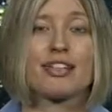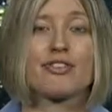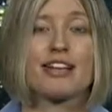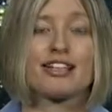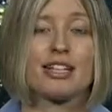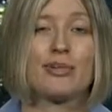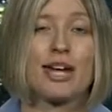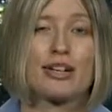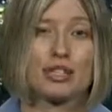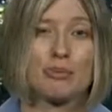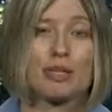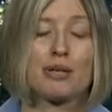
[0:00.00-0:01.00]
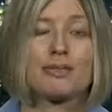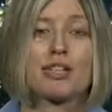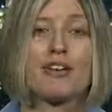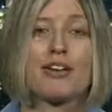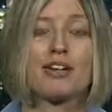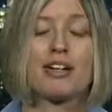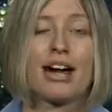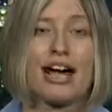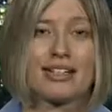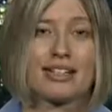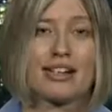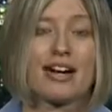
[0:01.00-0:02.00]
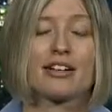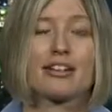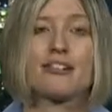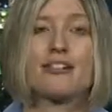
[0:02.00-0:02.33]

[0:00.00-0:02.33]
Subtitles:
the fact that he would actually put himself out there as the character